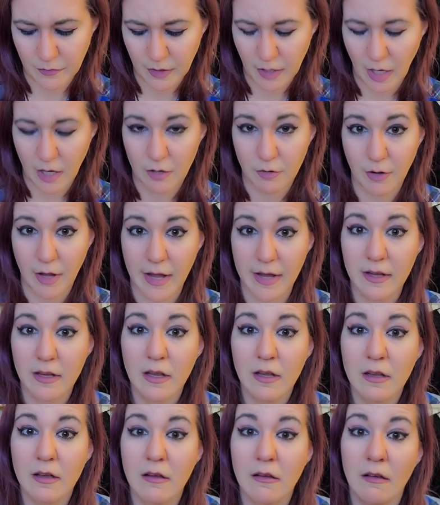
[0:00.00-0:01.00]
Okay,
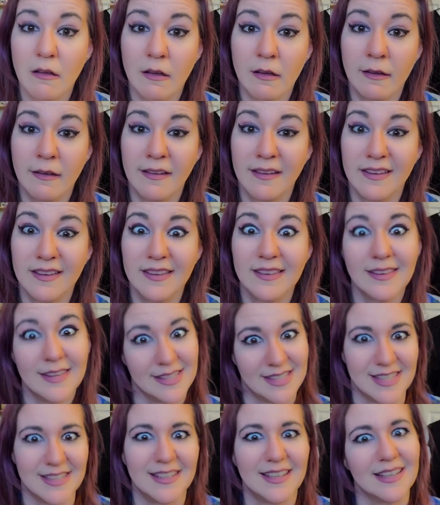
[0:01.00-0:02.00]

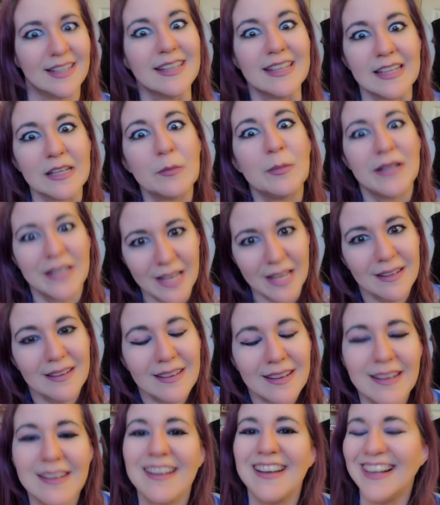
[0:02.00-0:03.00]
this is going to need to be edited.